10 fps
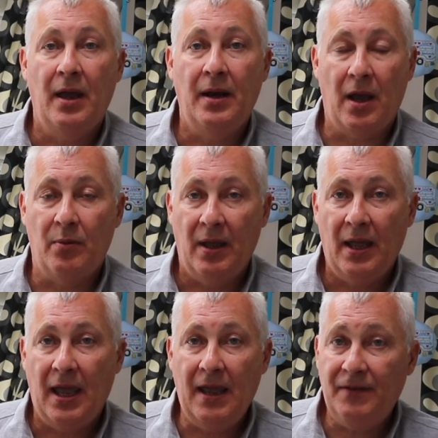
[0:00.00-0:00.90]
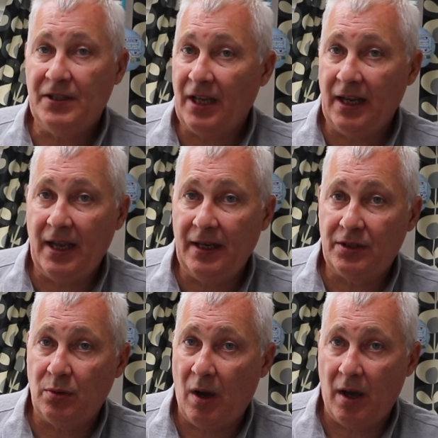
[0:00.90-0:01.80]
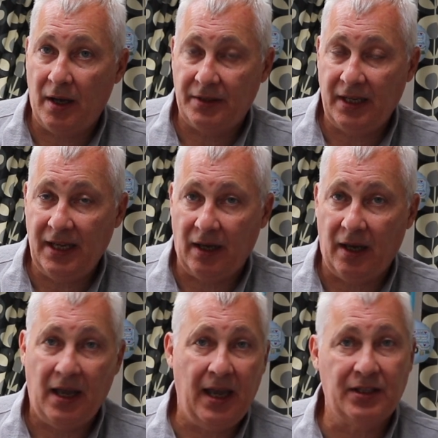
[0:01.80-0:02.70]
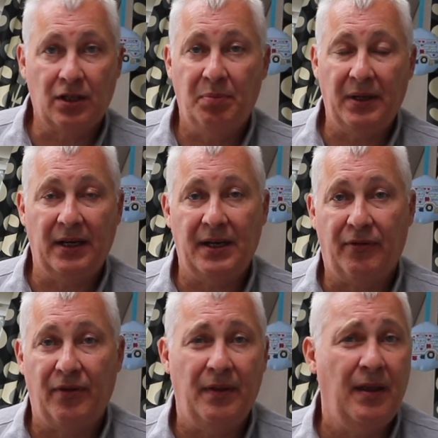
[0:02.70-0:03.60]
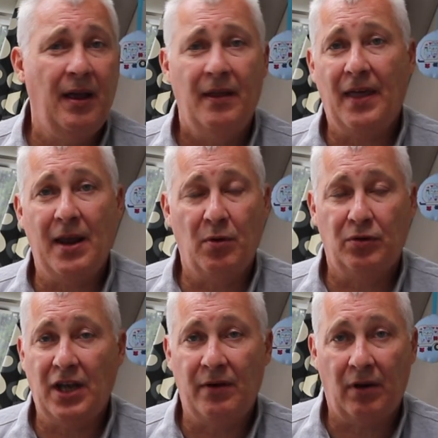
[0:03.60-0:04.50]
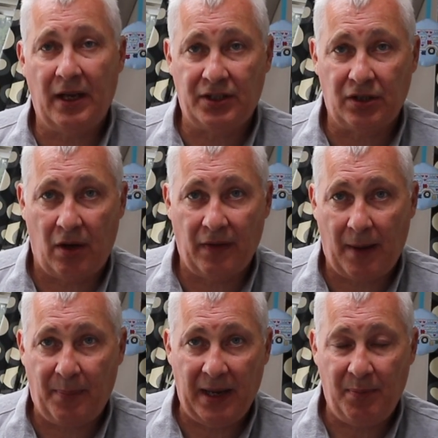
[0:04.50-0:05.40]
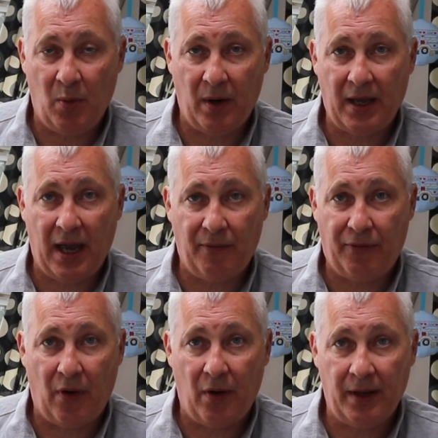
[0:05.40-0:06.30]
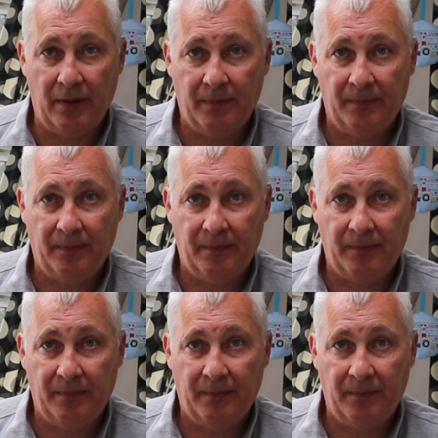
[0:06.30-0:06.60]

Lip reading: Now, if you sell it to a dealer, it's completely different. They will generally sort that paperwork out for you.